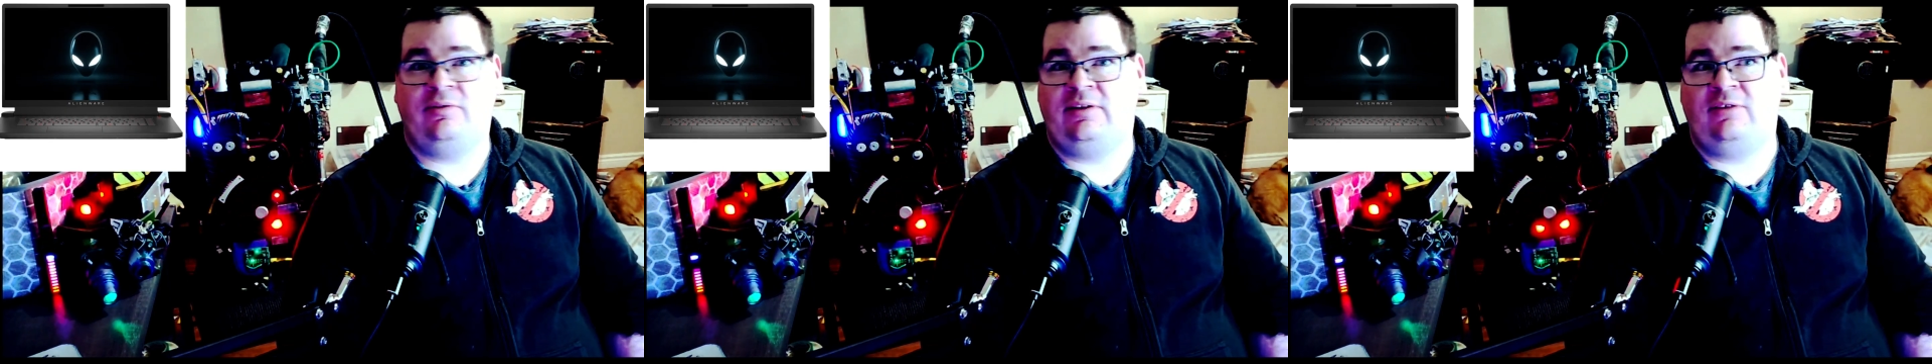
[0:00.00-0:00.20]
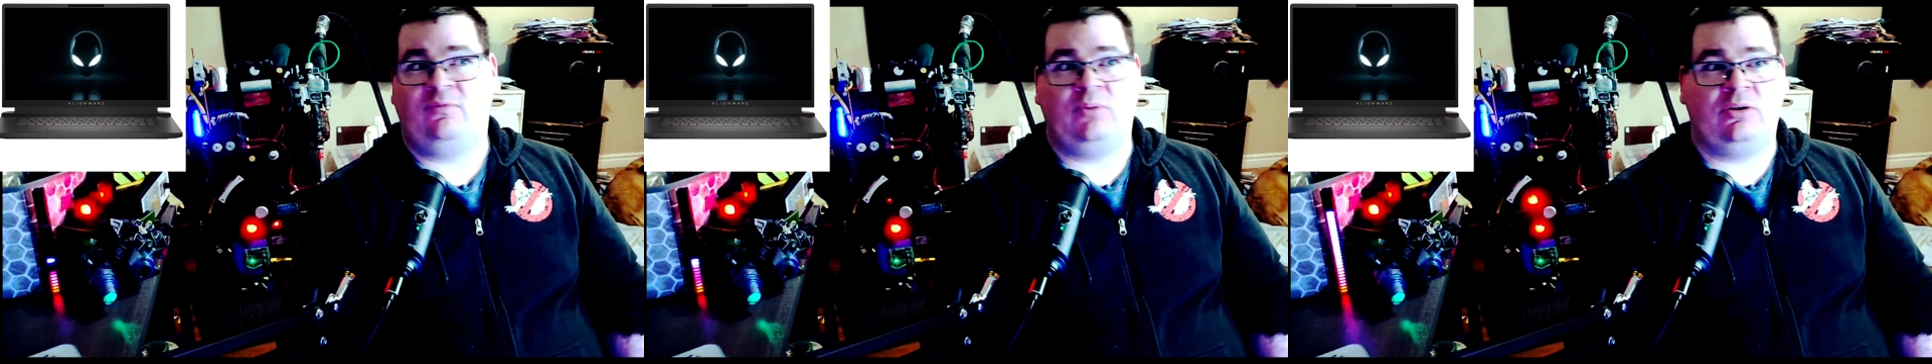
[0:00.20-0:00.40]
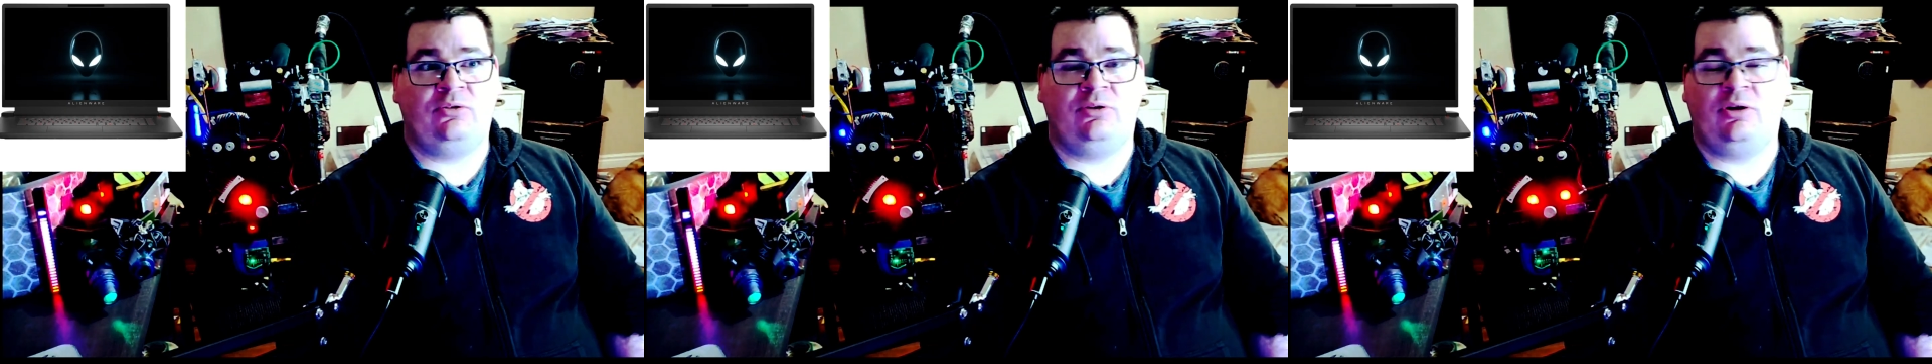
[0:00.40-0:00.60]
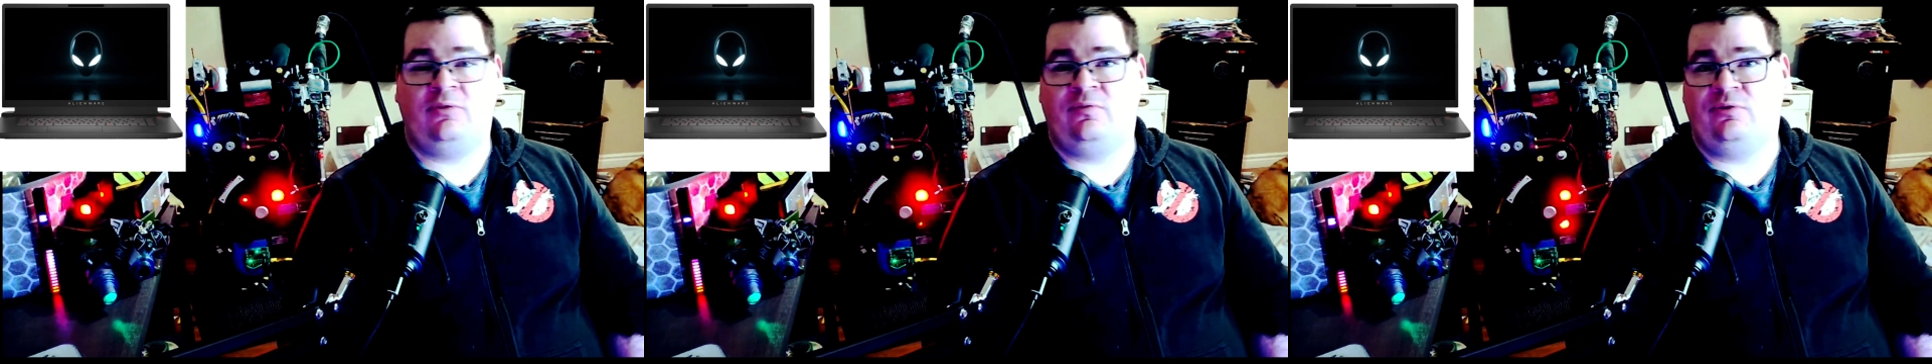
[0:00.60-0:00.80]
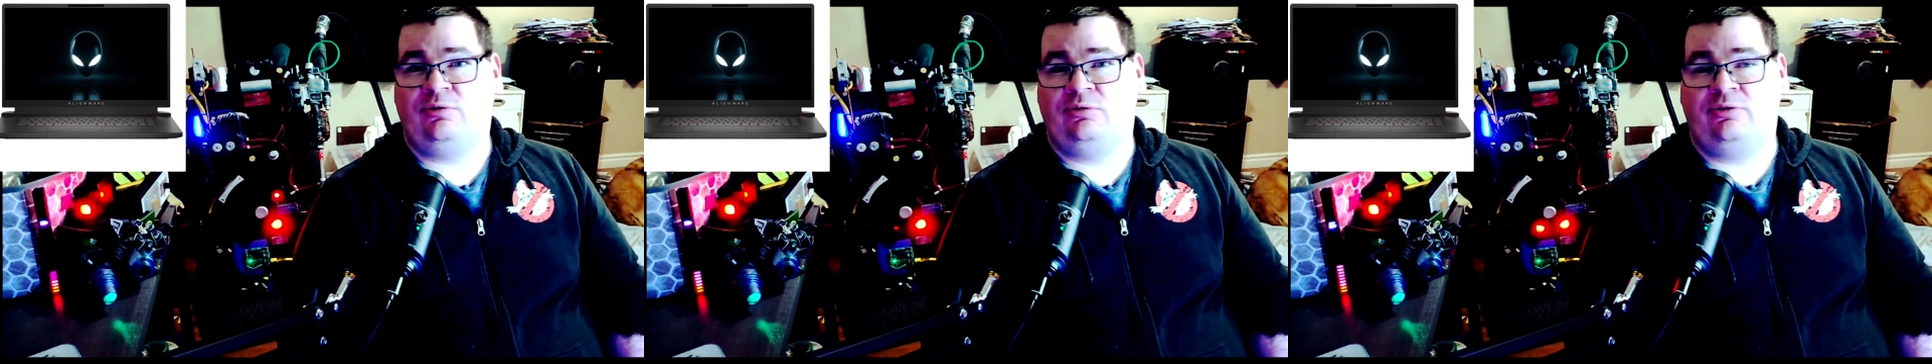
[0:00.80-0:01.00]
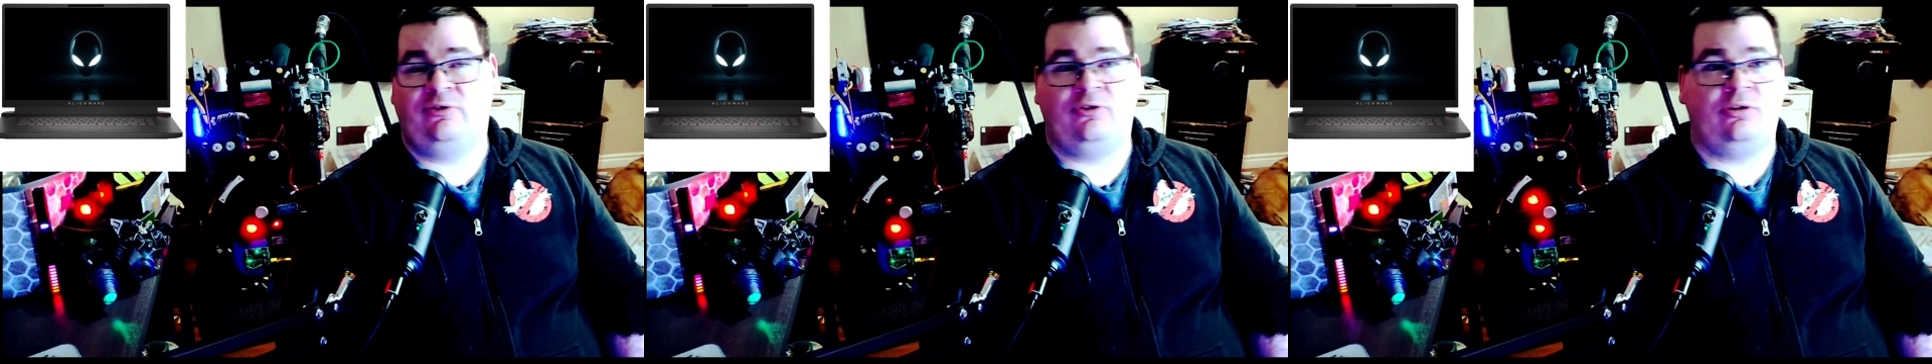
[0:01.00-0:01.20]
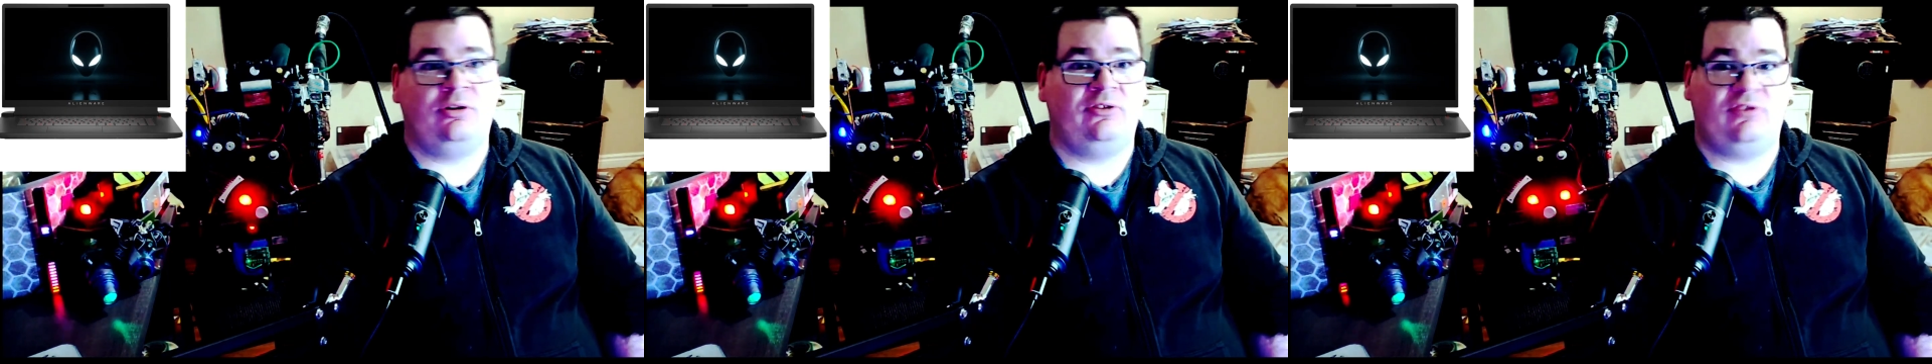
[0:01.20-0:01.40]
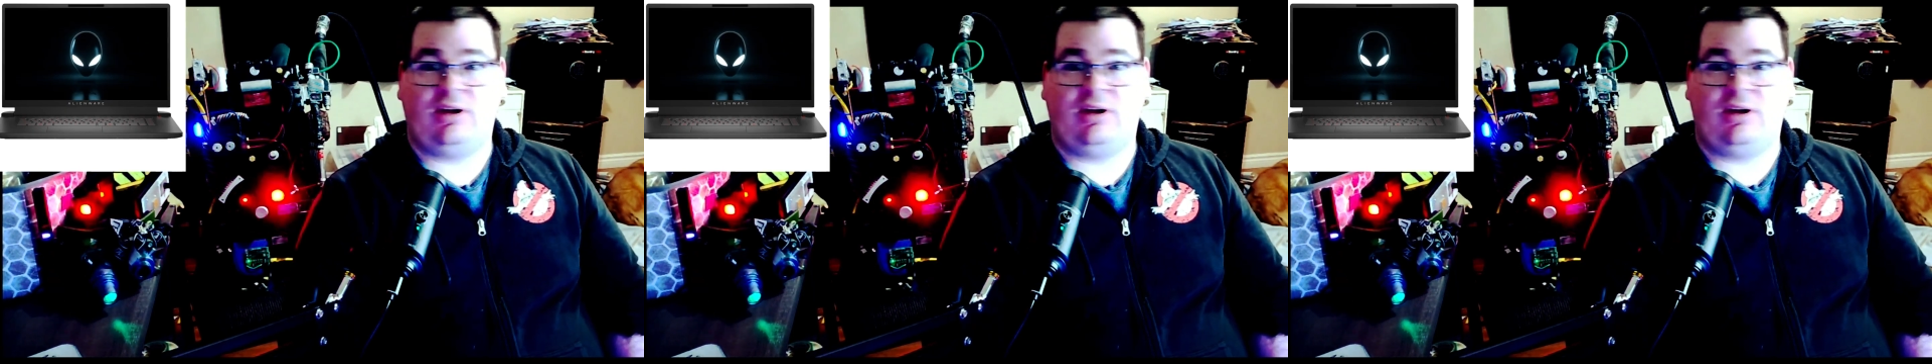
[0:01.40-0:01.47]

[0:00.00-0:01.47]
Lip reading: They've been around for as long as